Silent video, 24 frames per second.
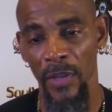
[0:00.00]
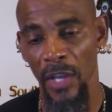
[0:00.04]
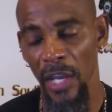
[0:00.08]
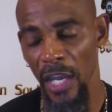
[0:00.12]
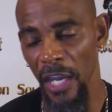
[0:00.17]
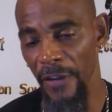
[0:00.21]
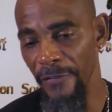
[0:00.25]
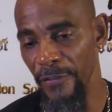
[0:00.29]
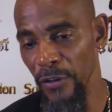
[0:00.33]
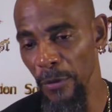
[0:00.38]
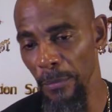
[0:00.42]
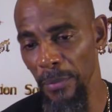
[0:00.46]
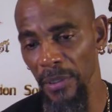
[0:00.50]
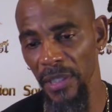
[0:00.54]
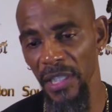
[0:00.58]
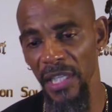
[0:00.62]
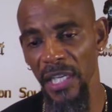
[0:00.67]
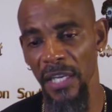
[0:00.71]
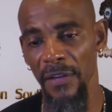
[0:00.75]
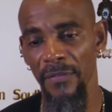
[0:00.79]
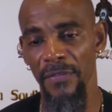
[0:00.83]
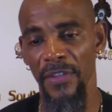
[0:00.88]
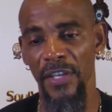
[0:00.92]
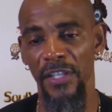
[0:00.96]
If you
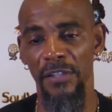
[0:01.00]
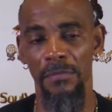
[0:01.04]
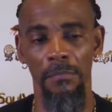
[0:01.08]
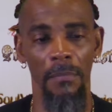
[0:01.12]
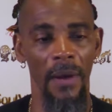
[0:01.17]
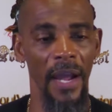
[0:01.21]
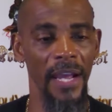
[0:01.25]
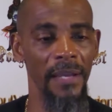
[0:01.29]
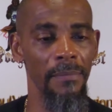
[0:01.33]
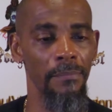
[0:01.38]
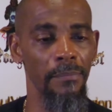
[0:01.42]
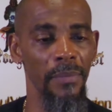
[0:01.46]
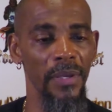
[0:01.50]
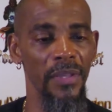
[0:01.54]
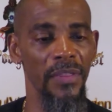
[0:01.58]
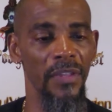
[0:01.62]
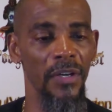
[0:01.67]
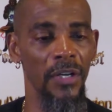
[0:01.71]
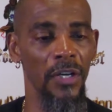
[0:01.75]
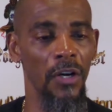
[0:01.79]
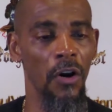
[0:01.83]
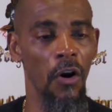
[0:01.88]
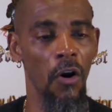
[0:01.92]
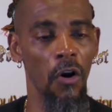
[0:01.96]
believe this might be the
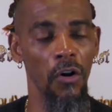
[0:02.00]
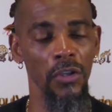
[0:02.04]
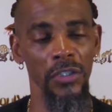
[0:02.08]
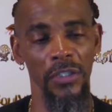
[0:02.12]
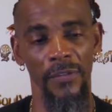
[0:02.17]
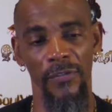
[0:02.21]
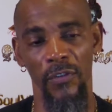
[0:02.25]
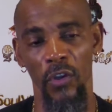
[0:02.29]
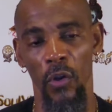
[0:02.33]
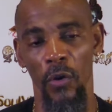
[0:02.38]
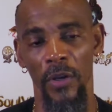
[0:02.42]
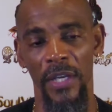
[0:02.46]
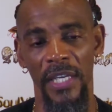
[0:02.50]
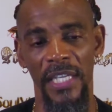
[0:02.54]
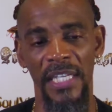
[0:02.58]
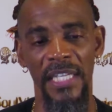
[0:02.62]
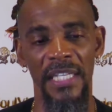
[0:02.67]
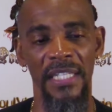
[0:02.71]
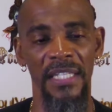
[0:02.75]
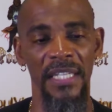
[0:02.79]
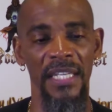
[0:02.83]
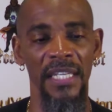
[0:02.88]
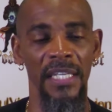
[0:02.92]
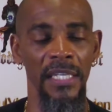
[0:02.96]
cause of your
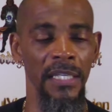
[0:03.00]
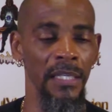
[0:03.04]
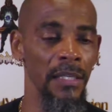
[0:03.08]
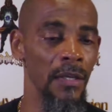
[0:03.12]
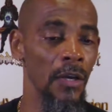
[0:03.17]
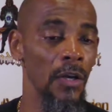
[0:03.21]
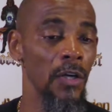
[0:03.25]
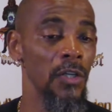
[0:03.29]
ED,